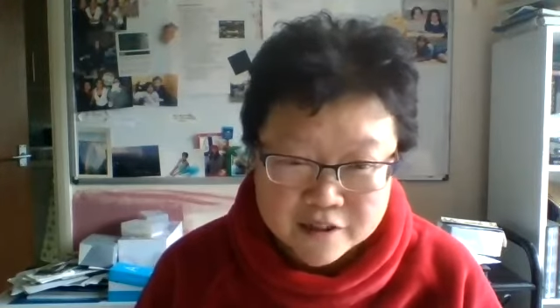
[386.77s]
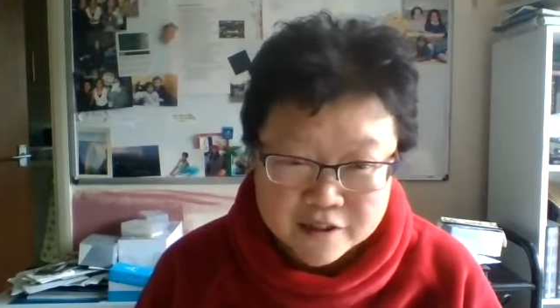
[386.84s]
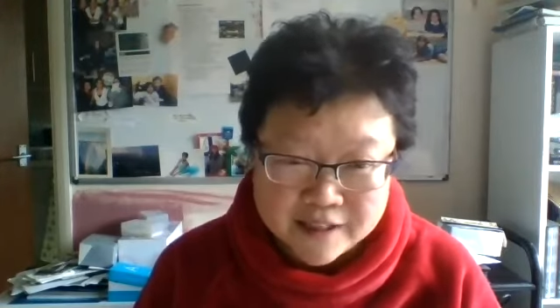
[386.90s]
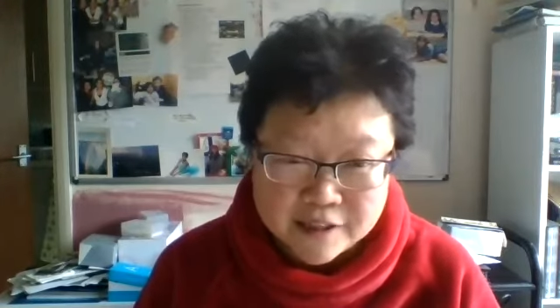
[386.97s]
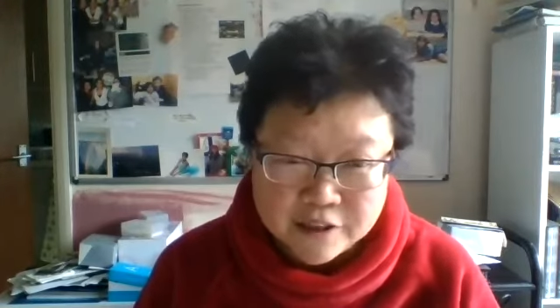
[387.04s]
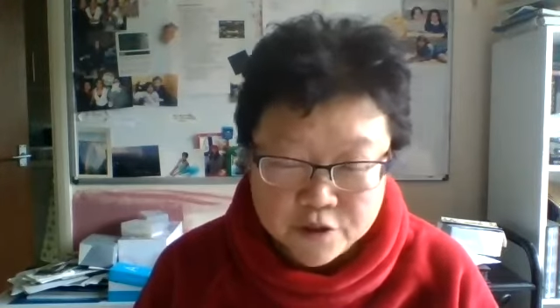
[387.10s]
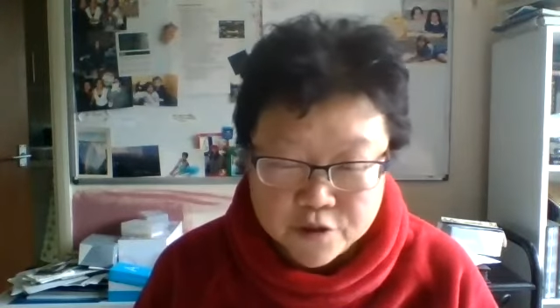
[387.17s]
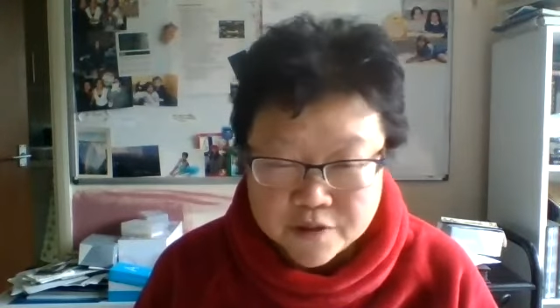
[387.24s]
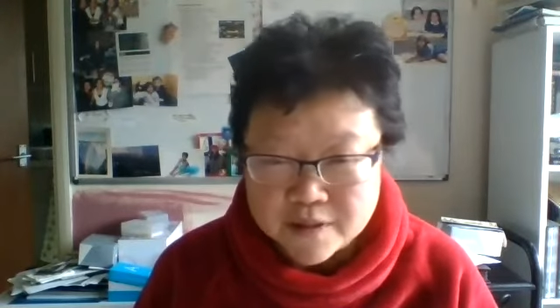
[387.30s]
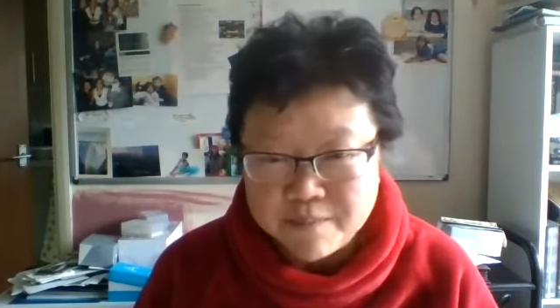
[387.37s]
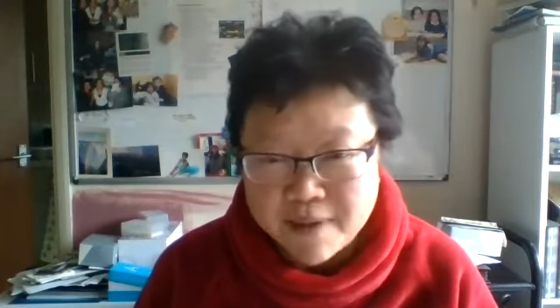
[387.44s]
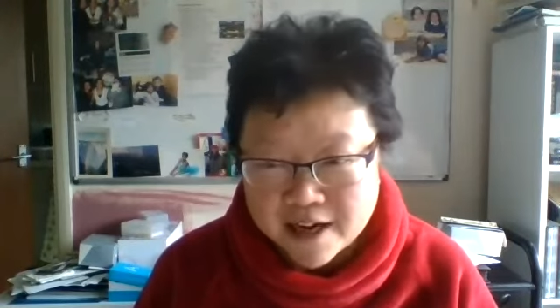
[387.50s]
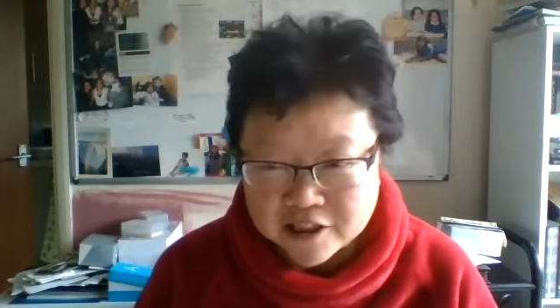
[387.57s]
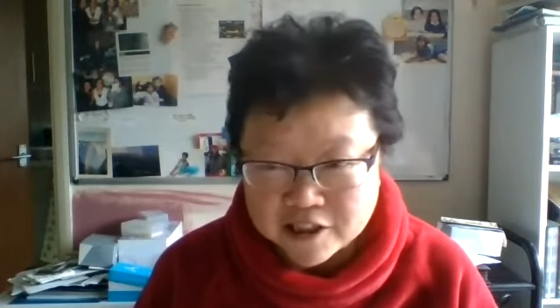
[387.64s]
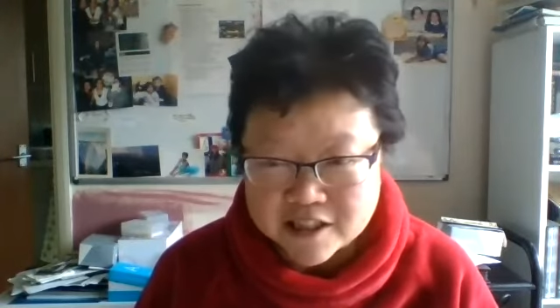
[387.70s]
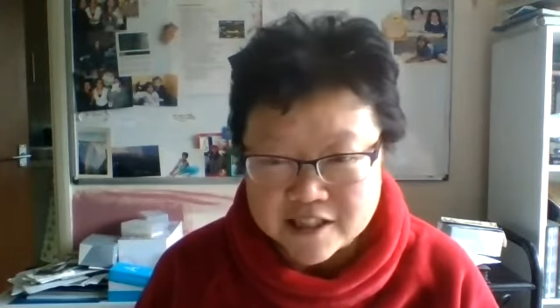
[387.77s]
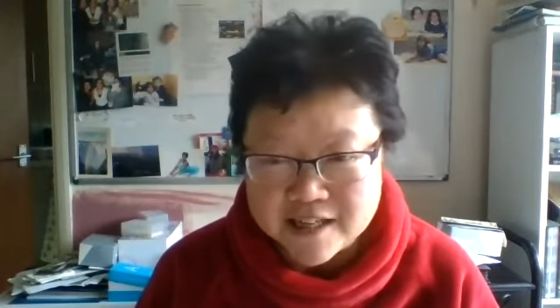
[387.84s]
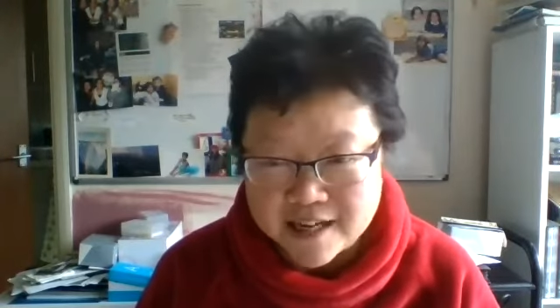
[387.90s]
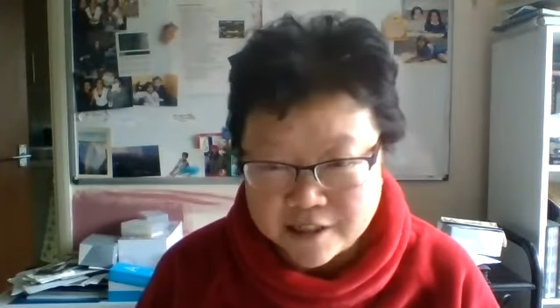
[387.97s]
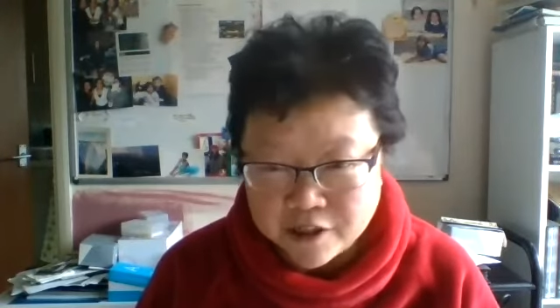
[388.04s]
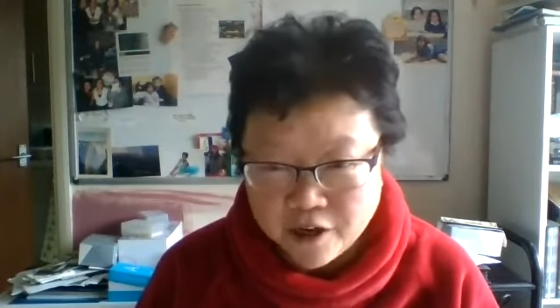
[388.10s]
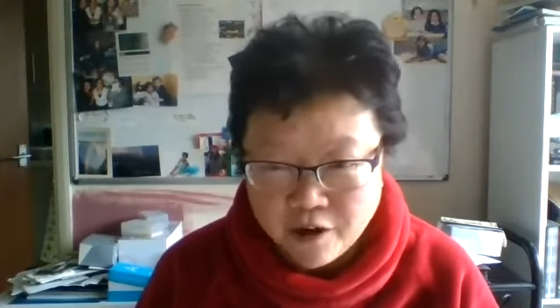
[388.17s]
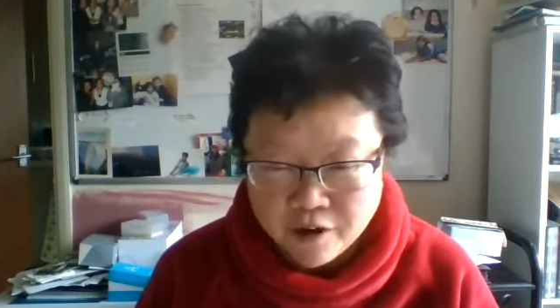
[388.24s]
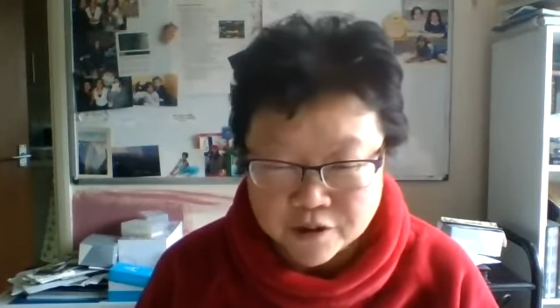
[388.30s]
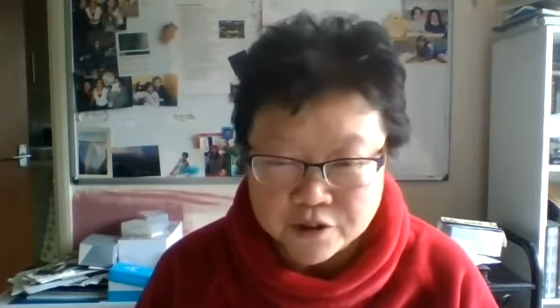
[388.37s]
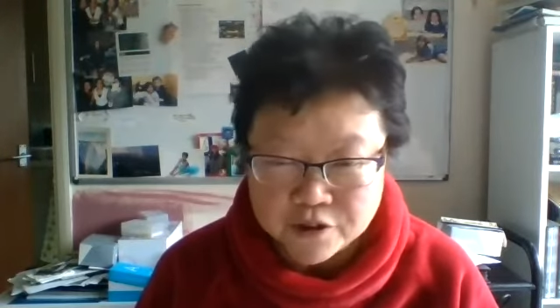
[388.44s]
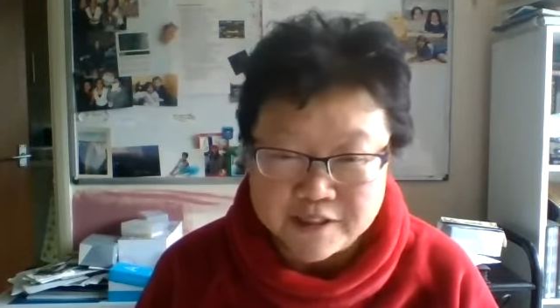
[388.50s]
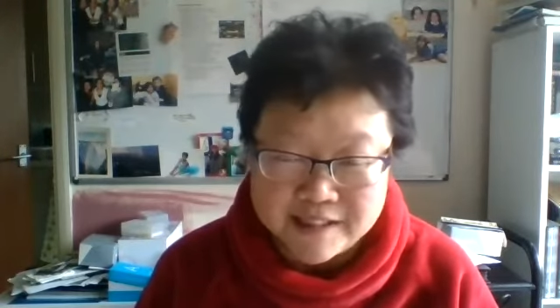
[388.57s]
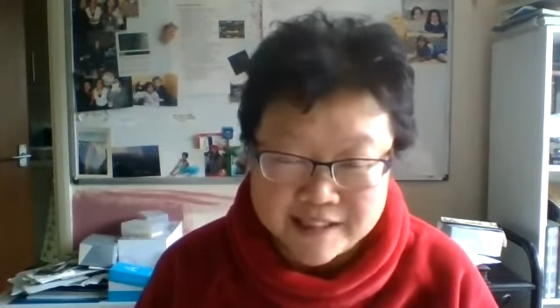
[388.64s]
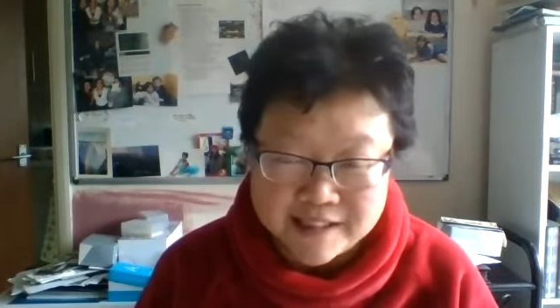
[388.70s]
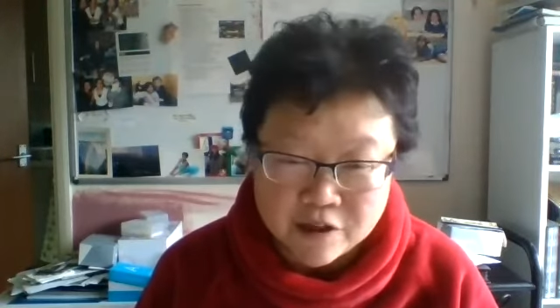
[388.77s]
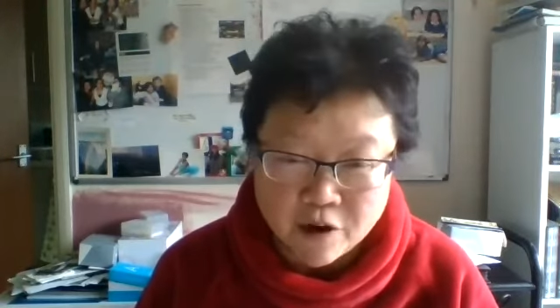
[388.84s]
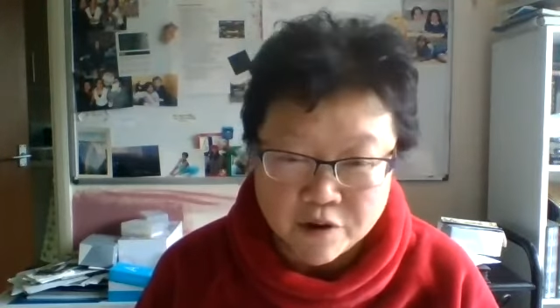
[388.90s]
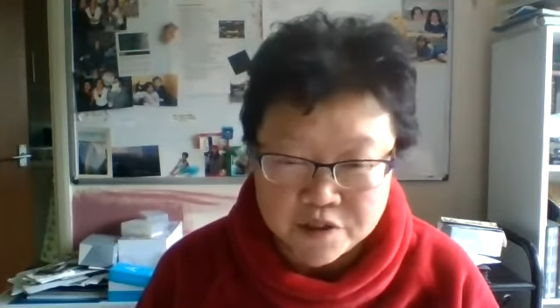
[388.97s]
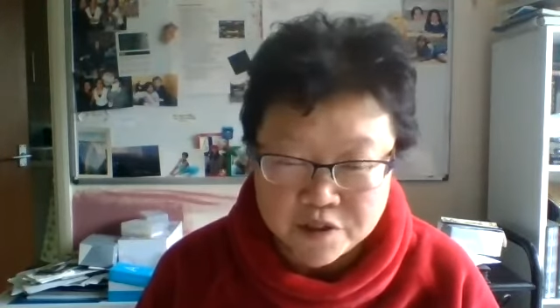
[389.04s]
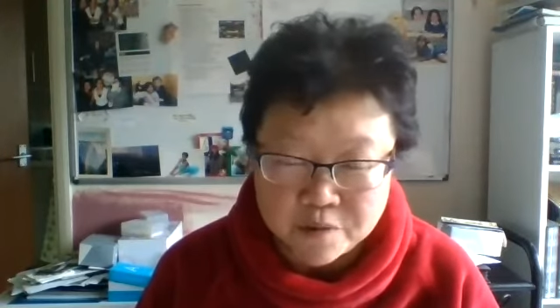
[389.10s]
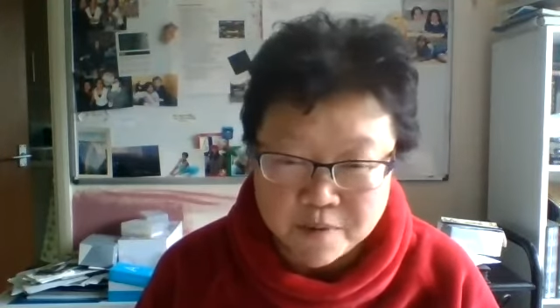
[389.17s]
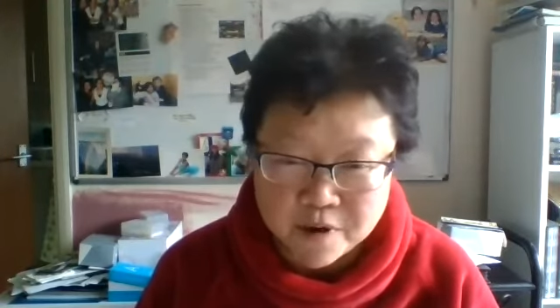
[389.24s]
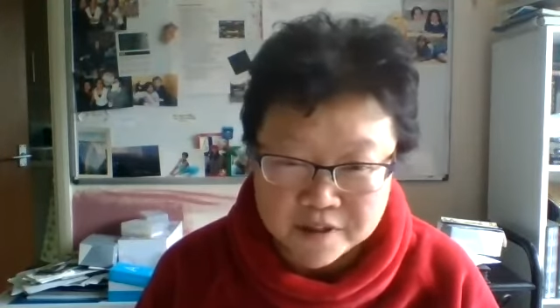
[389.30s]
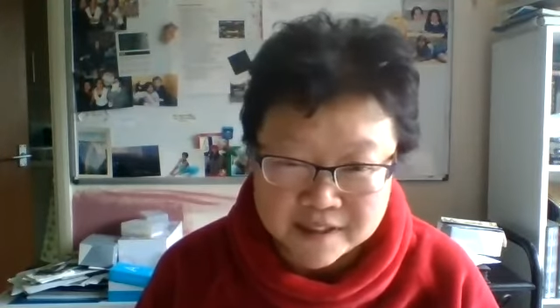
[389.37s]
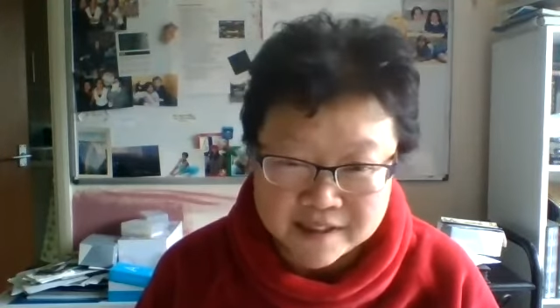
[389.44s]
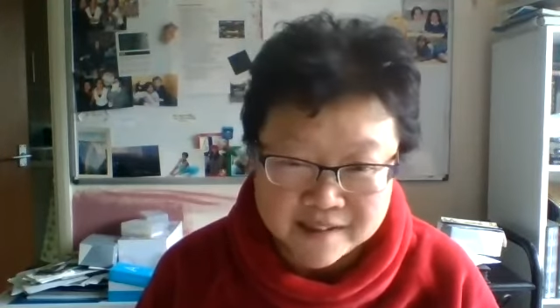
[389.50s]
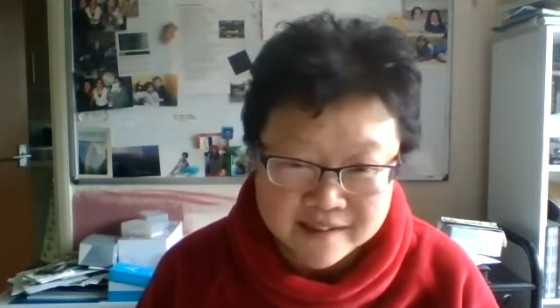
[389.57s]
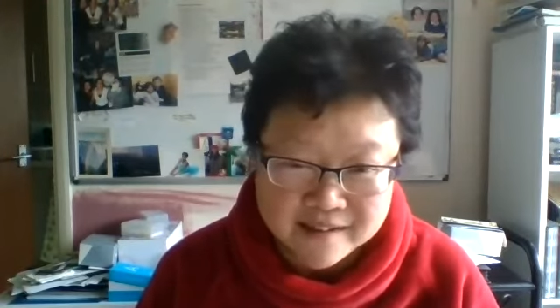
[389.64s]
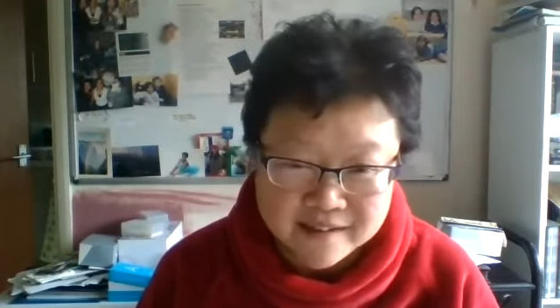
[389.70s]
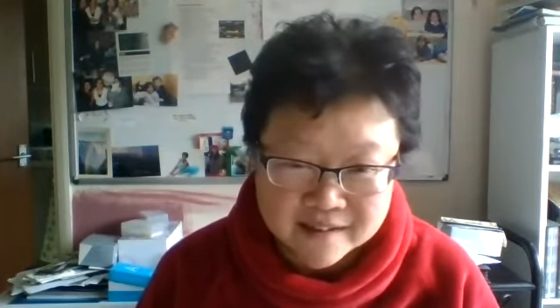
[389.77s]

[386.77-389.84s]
you can use the patches later on to detox your body,